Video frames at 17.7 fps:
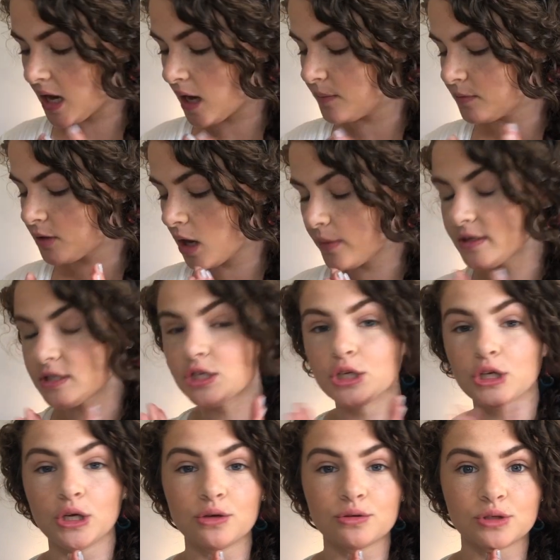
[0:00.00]
I'm going to
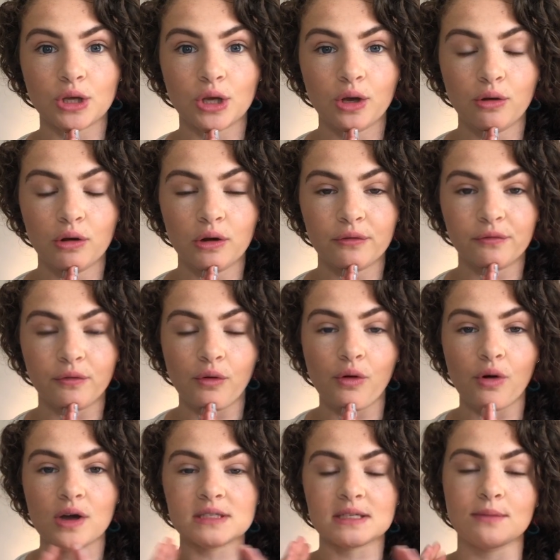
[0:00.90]
use the hula
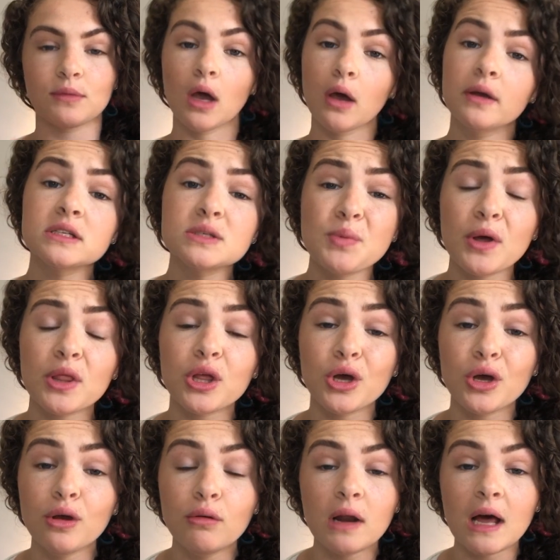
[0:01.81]
for is I'm going to put the
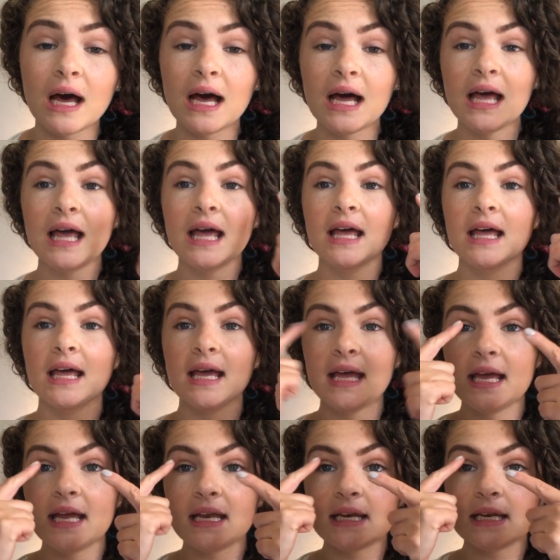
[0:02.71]
hula
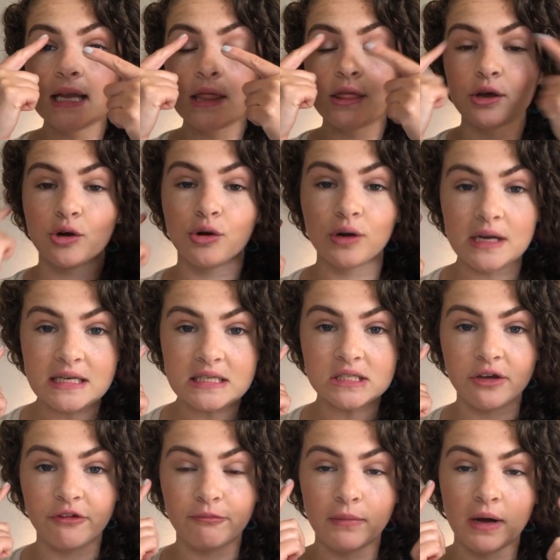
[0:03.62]
in the crease
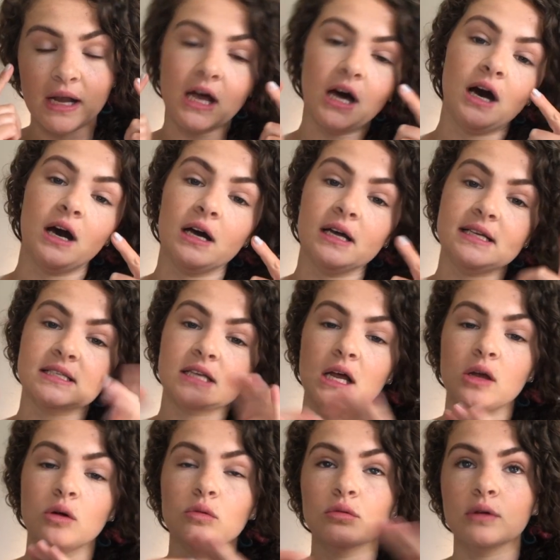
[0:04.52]
of my eyes.
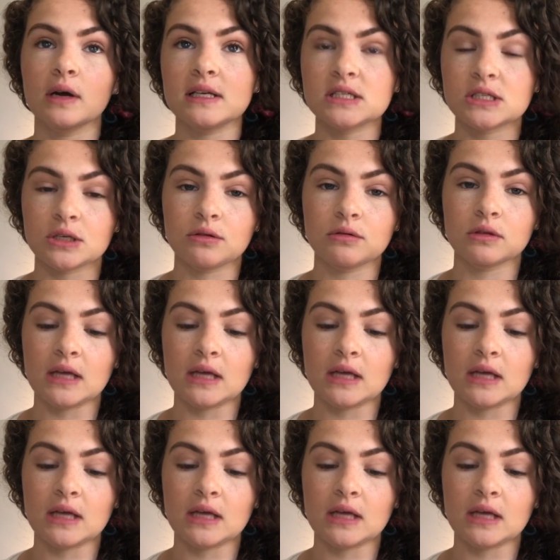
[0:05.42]
I always do